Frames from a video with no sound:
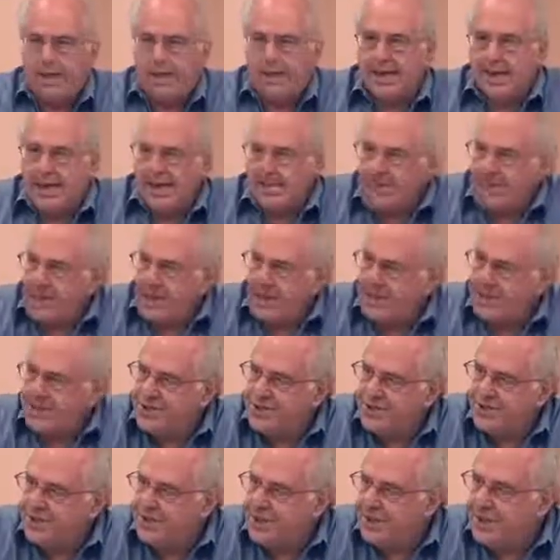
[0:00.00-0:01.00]

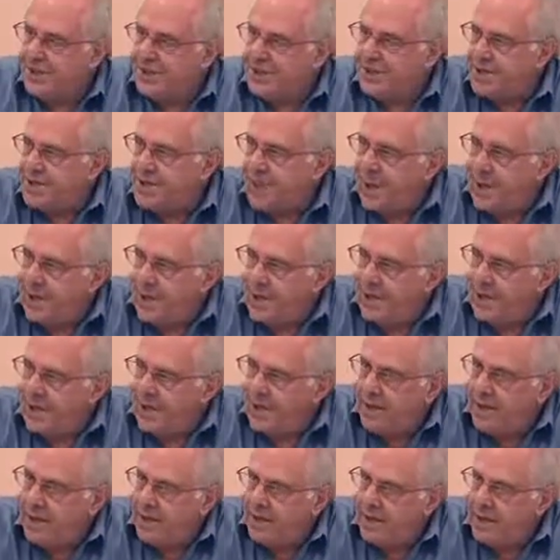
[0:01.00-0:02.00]
Capitalism is a
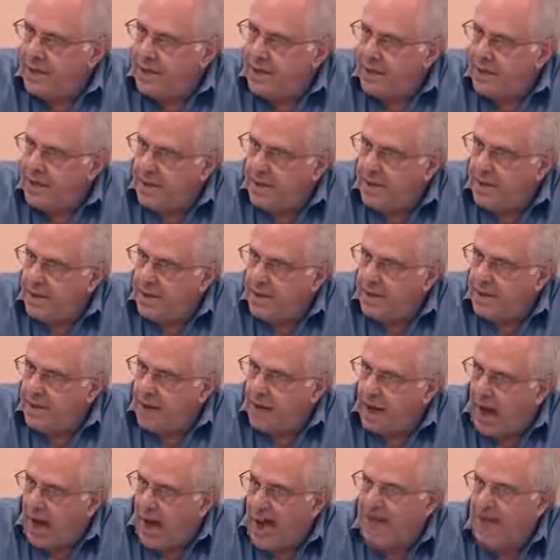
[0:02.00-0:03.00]

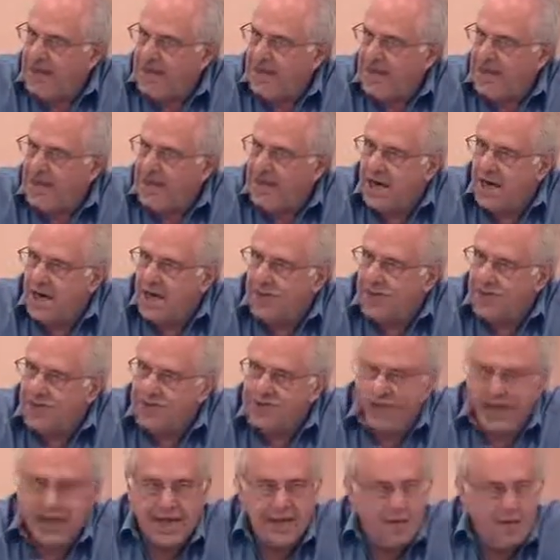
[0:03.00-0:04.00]
highly
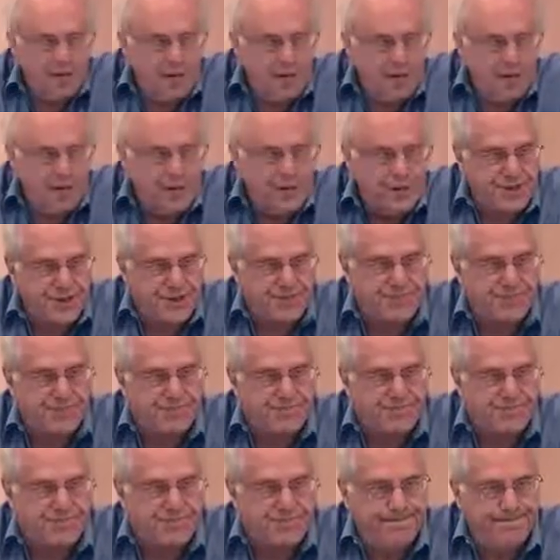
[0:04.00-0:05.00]
unstable
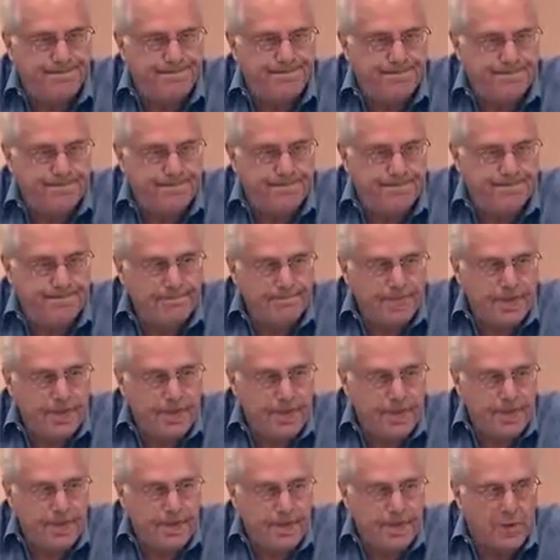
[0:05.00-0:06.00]
system.
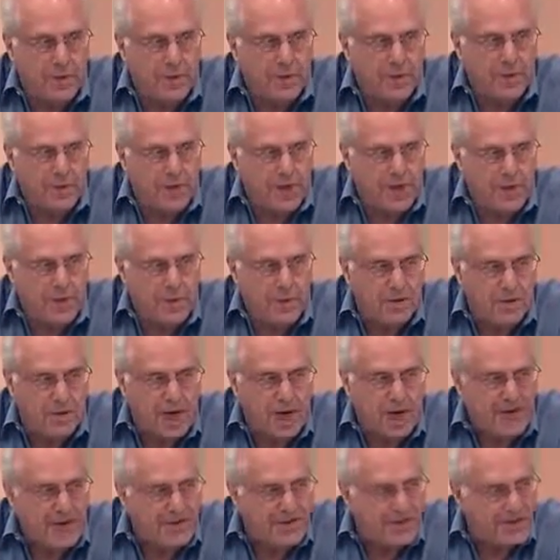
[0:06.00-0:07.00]
I want to remind you,
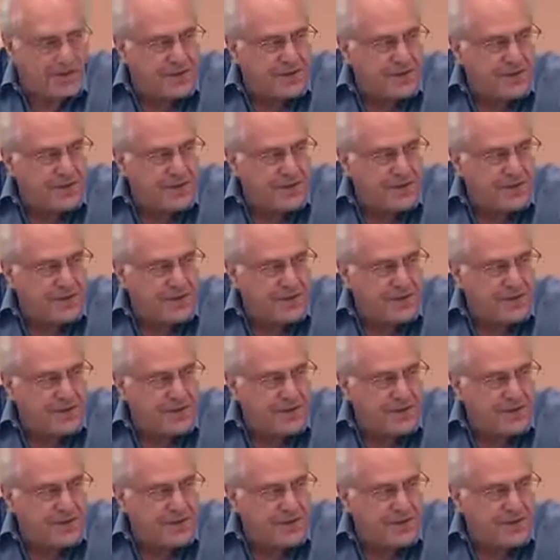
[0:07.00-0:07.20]
have